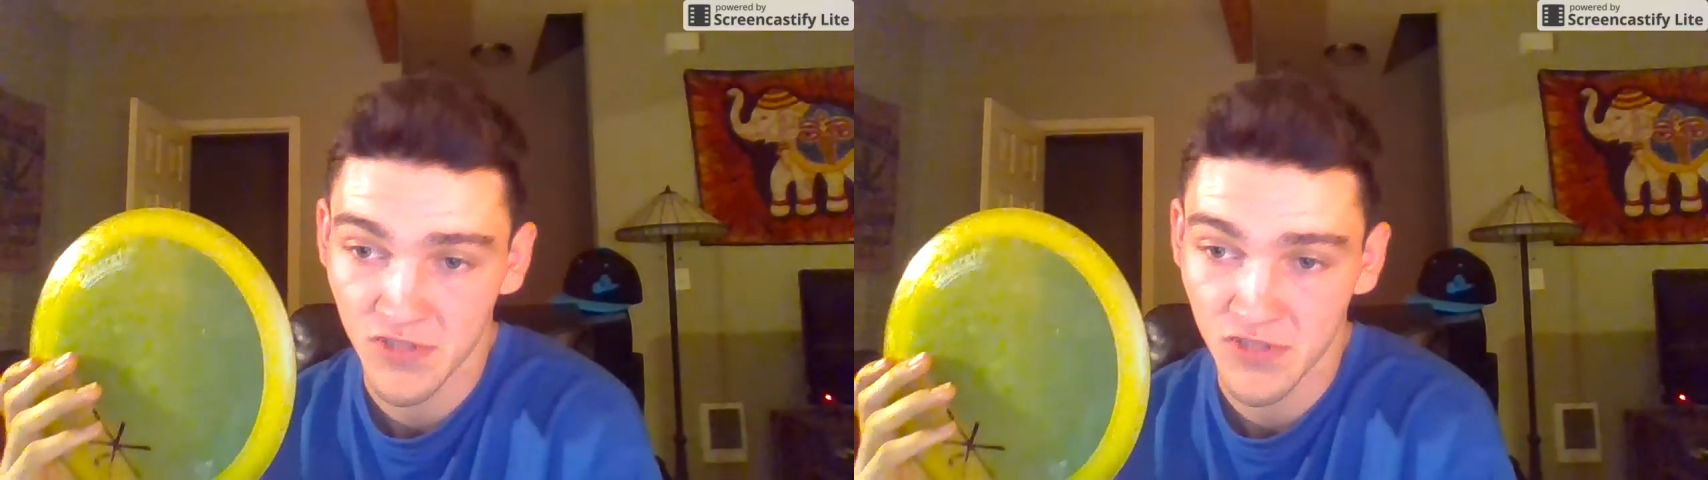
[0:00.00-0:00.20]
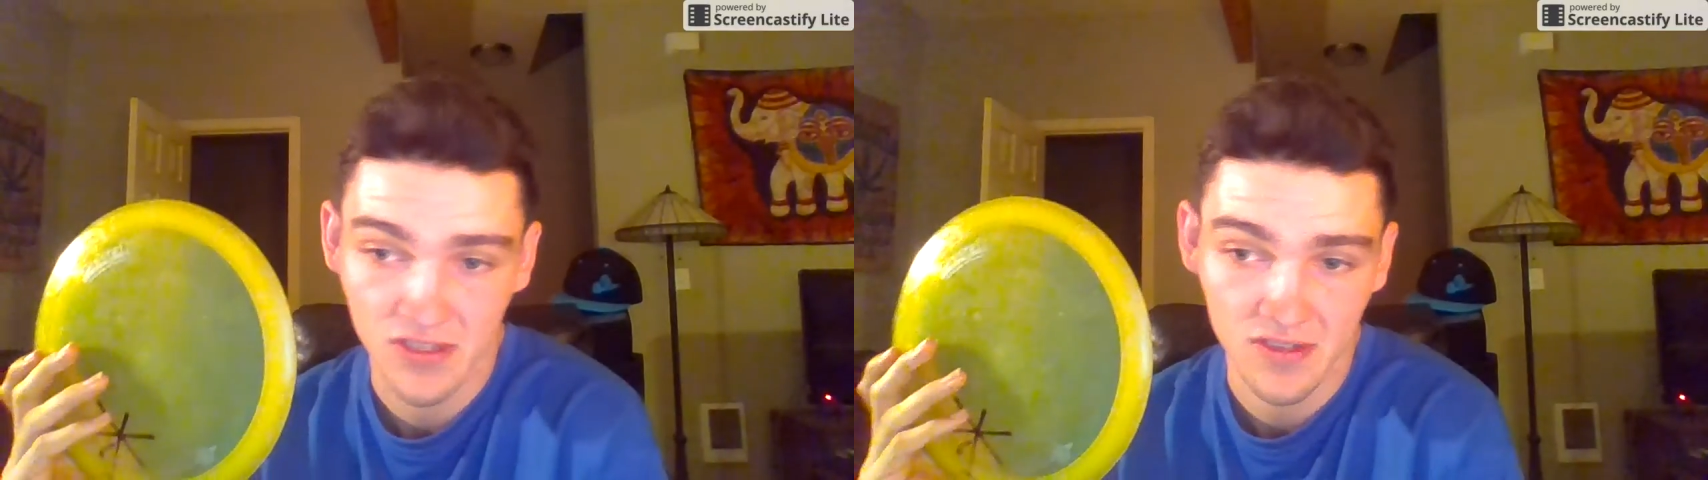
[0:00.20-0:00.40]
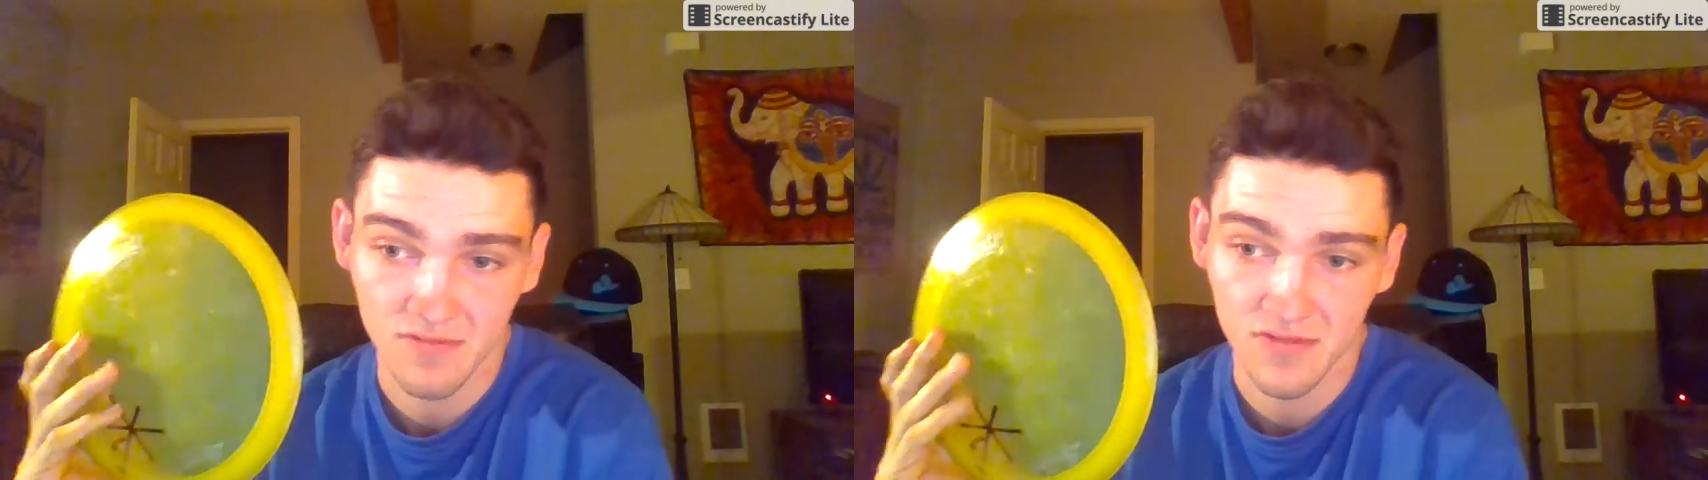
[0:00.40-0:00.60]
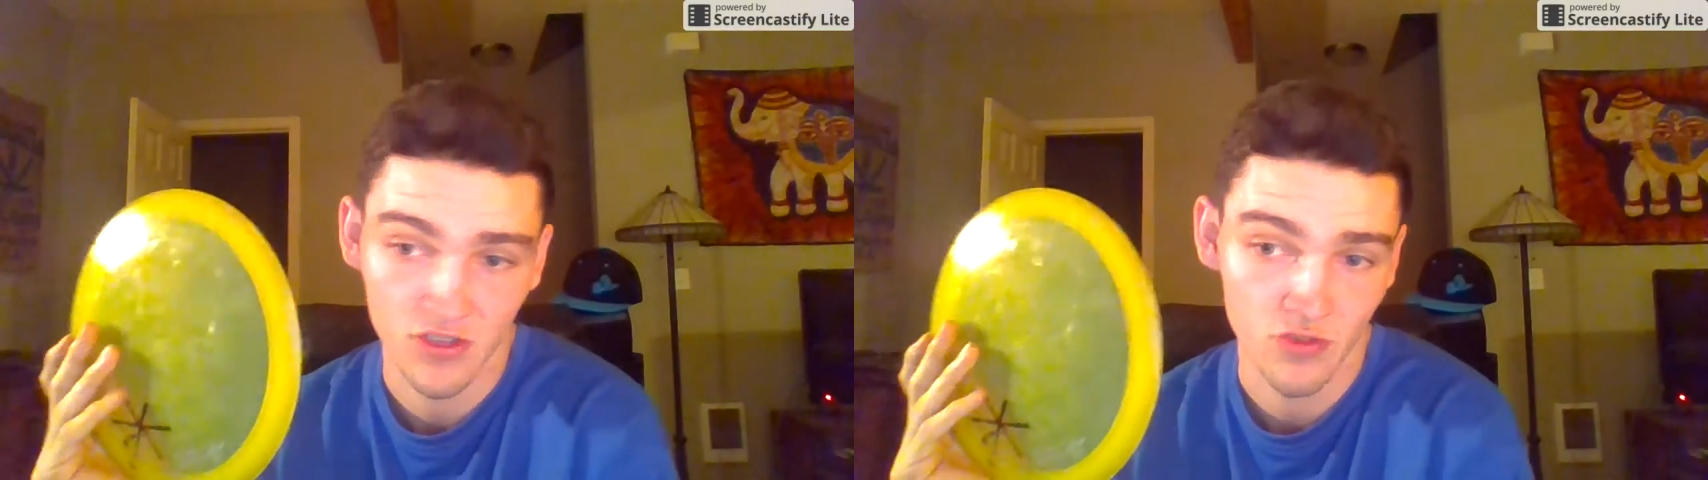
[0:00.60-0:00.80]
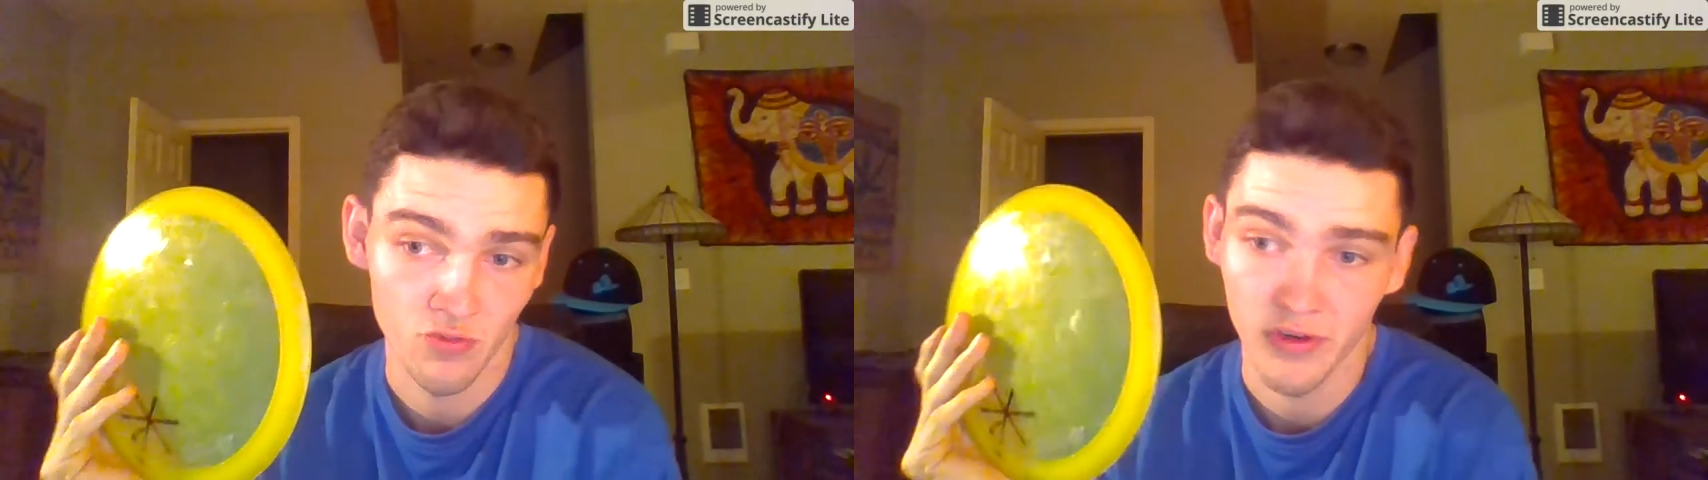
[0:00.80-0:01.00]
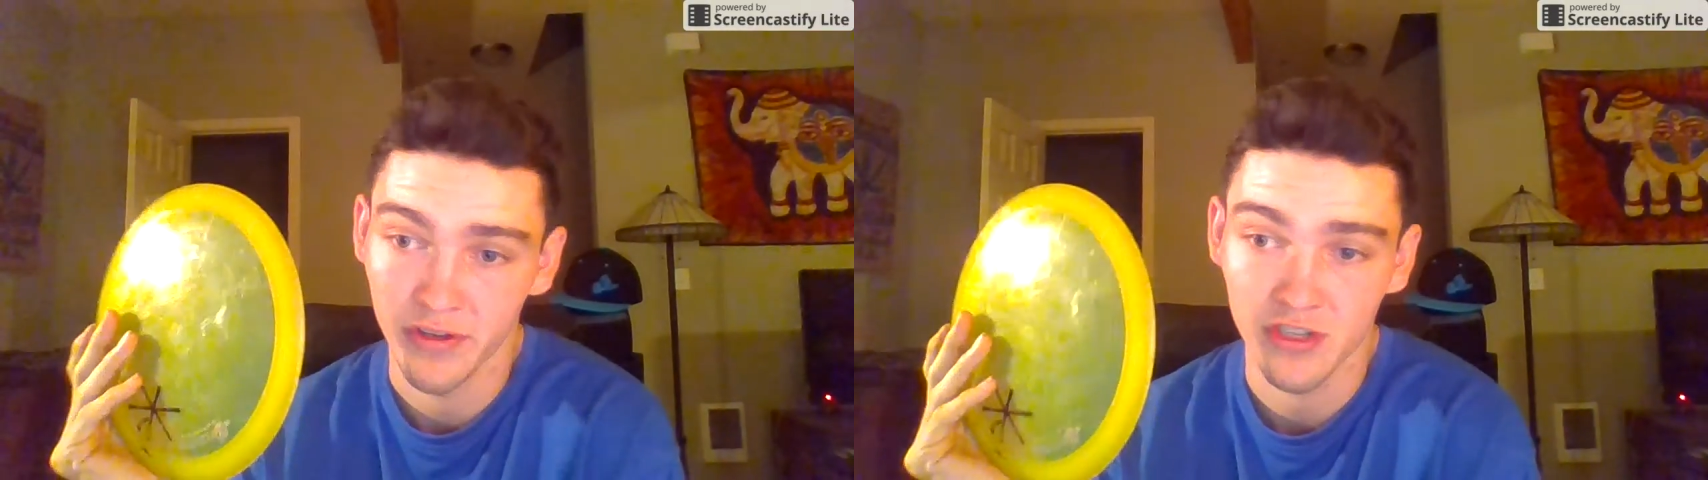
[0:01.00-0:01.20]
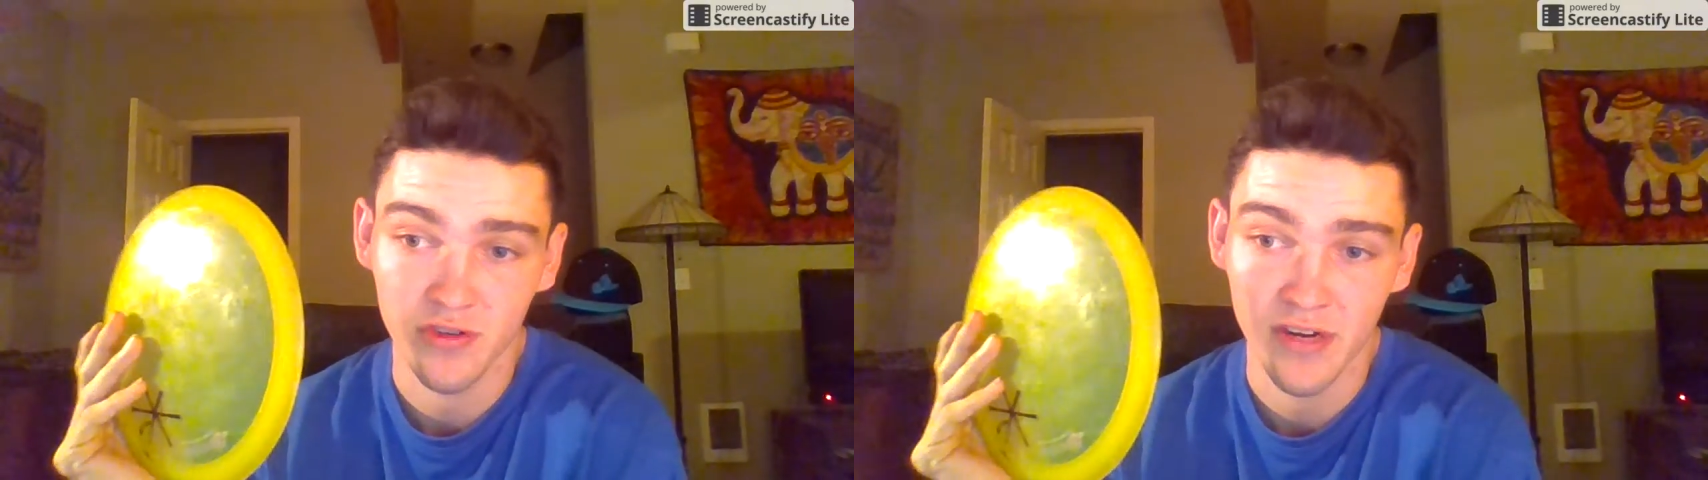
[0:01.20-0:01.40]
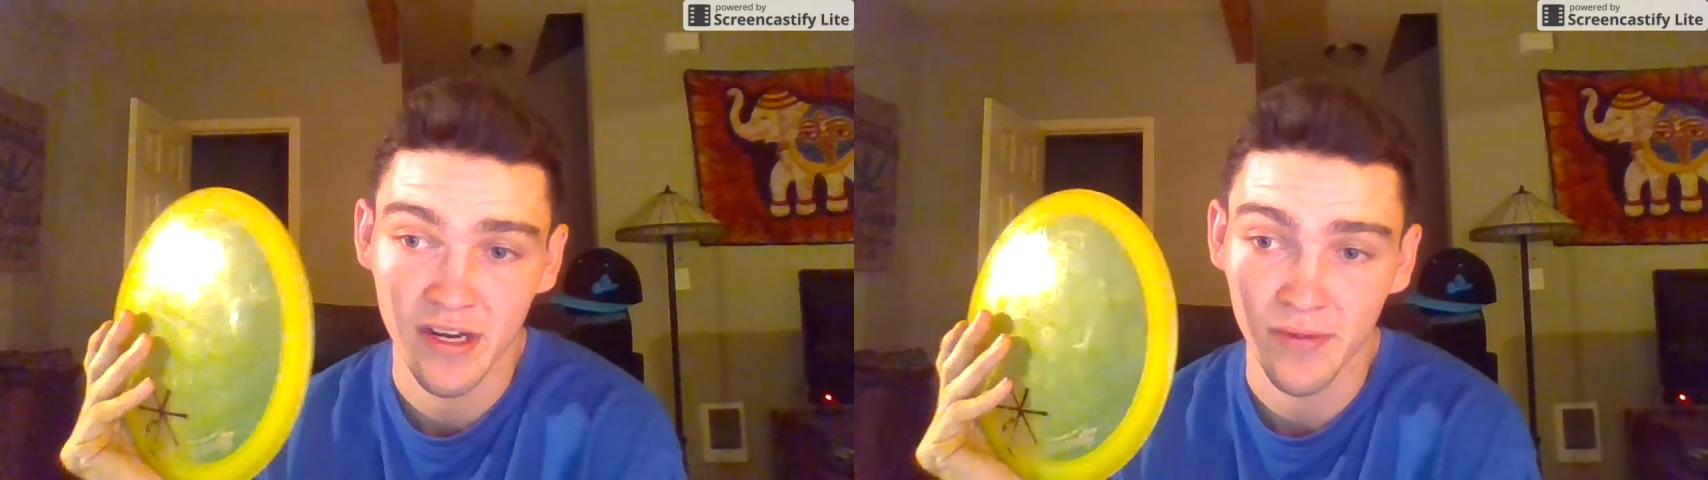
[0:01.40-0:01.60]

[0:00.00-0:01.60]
just real straight